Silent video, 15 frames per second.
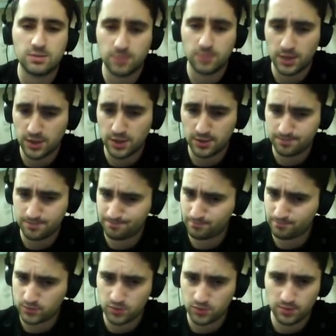a player
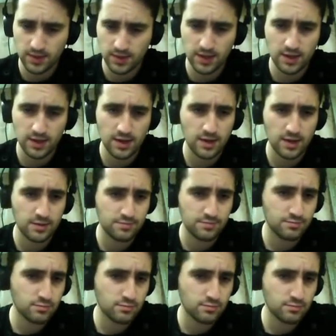to play